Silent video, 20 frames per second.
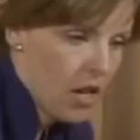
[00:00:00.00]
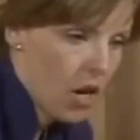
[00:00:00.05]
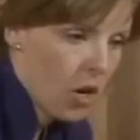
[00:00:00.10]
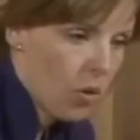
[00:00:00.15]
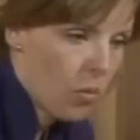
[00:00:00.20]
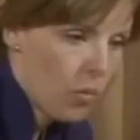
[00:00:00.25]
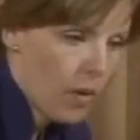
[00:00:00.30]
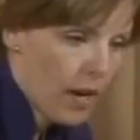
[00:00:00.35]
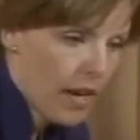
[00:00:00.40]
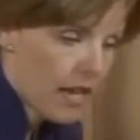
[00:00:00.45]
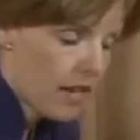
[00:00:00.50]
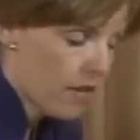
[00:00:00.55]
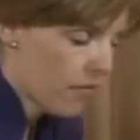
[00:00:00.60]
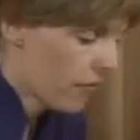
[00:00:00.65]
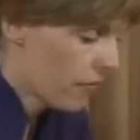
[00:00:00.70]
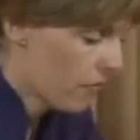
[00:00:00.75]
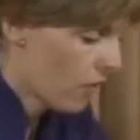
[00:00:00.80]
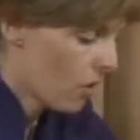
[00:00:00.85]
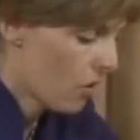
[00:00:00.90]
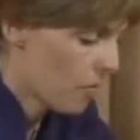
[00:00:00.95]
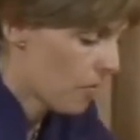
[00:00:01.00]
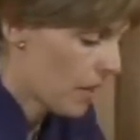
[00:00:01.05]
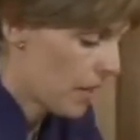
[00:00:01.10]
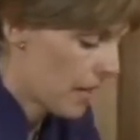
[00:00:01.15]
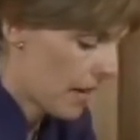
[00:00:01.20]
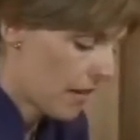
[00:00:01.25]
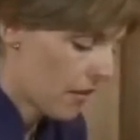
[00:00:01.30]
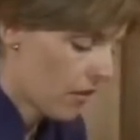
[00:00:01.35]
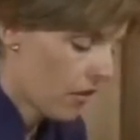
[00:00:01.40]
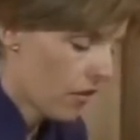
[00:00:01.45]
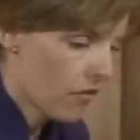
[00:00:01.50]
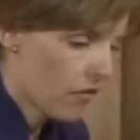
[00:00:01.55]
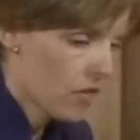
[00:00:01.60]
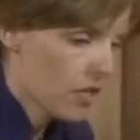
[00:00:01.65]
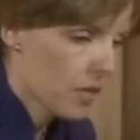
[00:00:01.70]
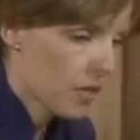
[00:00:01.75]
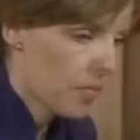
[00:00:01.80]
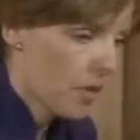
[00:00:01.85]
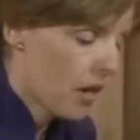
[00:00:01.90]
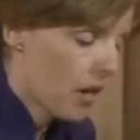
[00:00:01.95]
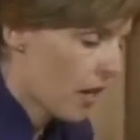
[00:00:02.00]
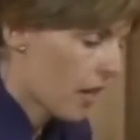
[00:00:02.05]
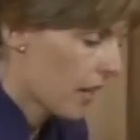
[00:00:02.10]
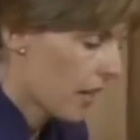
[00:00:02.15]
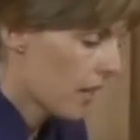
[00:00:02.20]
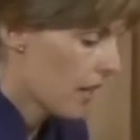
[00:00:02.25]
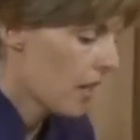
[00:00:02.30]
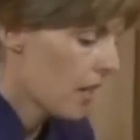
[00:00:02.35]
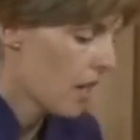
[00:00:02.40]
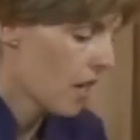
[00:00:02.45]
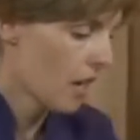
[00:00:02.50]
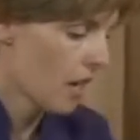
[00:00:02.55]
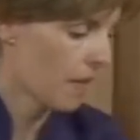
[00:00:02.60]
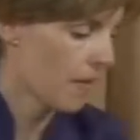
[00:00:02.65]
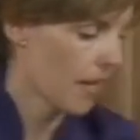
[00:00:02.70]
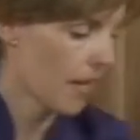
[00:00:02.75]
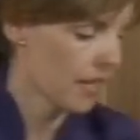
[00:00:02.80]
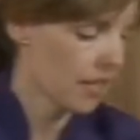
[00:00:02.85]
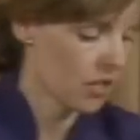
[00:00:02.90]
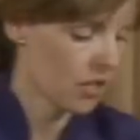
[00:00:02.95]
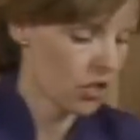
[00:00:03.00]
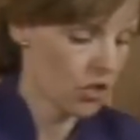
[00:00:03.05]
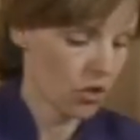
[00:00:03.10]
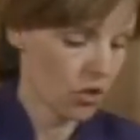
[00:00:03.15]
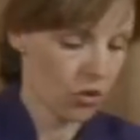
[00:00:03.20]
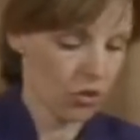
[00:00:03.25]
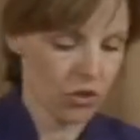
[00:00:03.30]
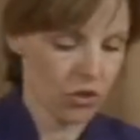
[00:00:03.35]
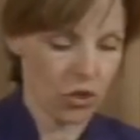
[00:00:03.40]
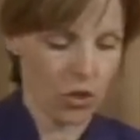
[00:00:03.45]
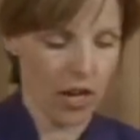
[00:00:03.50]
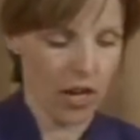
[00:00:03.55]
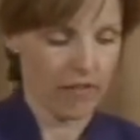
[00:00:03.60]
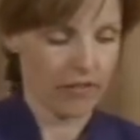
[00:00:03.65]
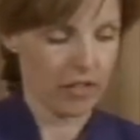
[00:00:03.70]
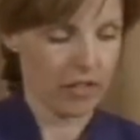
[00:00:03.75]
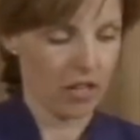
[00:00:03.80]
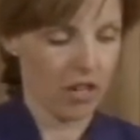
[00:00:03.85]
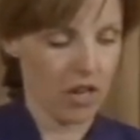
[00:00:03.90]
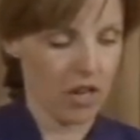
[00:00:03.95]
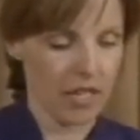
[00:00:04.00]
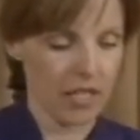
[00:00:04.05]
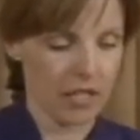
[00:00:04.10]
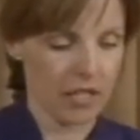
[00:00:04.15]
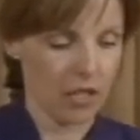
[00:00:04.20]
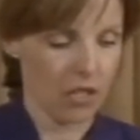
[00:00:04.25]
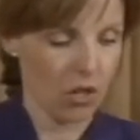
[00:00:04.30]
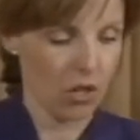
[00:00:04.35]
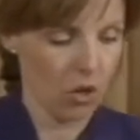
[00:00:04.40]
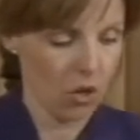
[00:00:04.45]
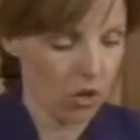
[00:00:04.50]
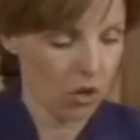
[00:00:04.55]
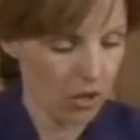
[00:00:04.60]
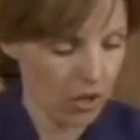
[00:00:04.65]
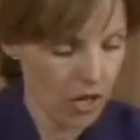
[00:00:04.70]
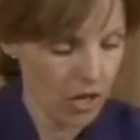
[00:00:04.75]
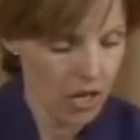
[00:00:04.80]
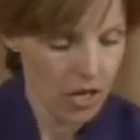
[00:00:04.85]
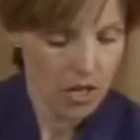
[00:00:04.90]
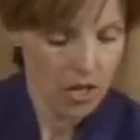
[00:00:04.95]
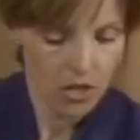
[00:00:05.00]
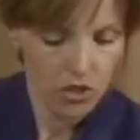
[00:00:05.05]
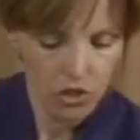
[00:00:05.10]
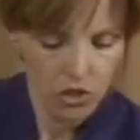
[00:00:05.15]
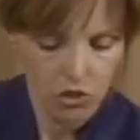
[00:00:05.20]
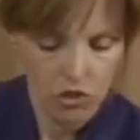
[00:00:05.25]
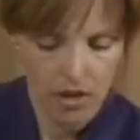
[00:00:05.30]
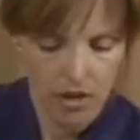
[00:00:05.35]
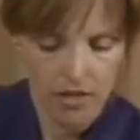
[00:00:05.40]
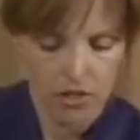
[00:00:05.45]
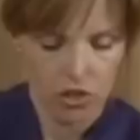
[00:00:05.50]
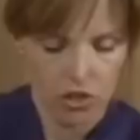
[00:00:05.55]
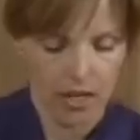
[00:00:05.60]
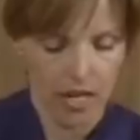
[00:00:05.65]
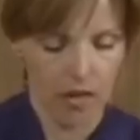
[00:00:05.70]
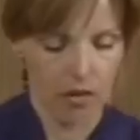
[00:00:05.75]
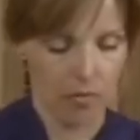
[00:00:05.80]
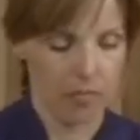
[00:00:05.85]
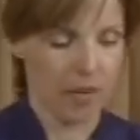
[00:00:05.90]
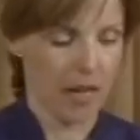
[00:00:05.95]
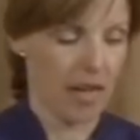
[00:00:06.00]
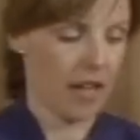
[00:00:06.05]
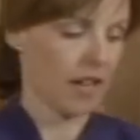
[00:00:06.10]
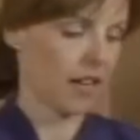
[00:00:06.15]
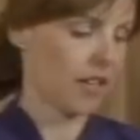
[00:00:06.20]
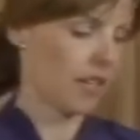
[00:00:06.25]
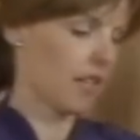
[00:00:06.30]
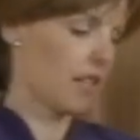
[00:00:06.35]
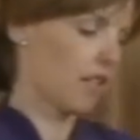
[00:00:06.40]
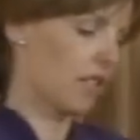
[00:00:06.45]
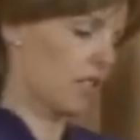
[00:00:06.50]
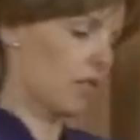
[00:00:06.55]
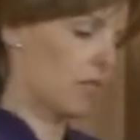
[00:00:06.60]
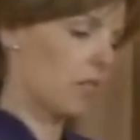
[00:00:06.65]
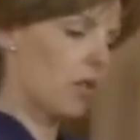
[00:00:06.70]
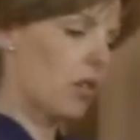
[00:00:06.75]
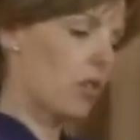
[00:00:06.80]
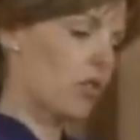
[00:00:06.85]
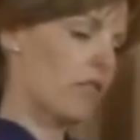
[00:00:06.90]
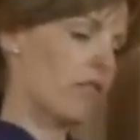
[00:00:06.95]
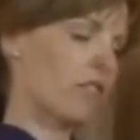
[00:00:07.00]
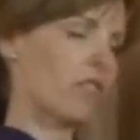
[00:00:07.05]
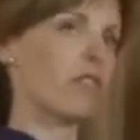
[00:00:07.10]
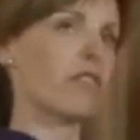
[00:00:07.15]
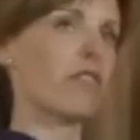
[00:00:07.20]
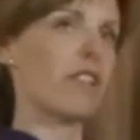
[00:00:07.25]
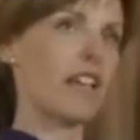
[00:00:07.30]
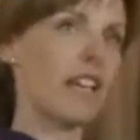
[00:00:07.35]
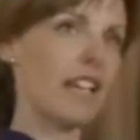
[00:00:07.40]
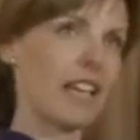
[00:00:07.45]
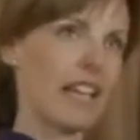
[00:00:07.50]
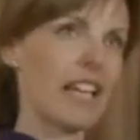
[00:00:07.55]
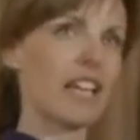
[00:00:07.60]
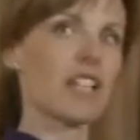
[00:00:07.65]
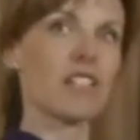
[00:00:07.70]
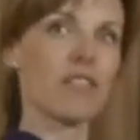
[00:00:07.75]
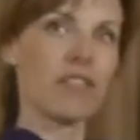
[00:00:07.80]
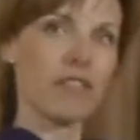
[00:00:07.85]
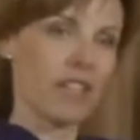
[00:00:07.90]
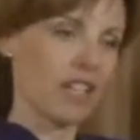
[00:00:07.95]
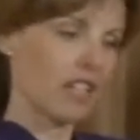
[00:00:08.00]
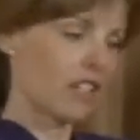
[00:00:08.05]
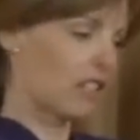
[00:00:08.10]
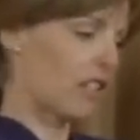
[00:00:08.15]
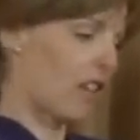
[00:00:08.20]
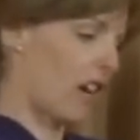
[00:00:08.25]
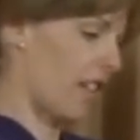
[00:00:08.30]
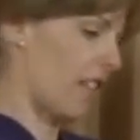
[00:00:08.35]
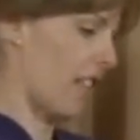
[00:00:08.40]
away from the length of the spine, and that ensures you have a nice long stretched out back. It's a beautiful feeling to feel like